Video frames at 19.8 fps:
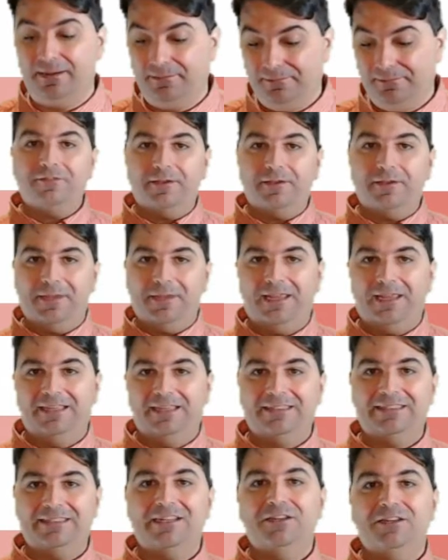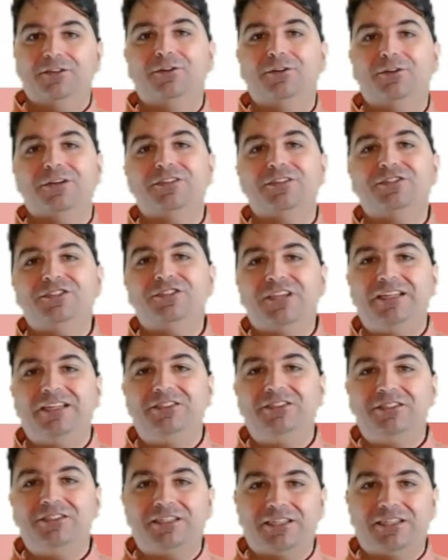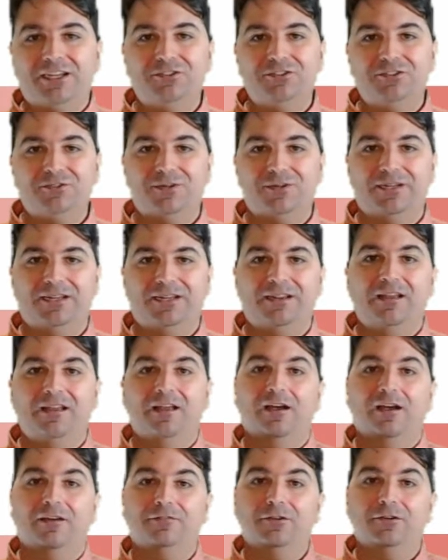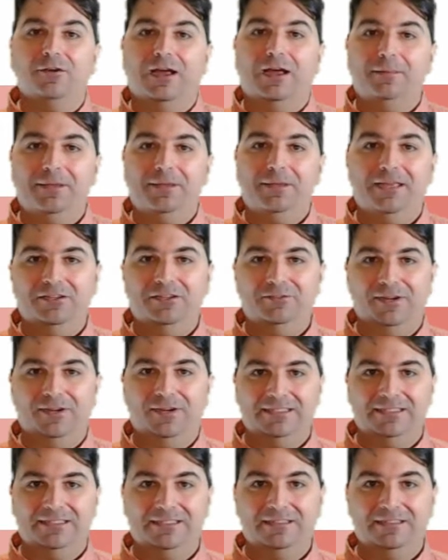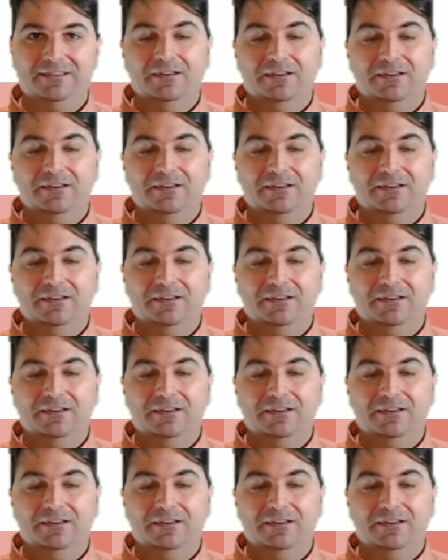With VPNs, you can change the country of your IP address.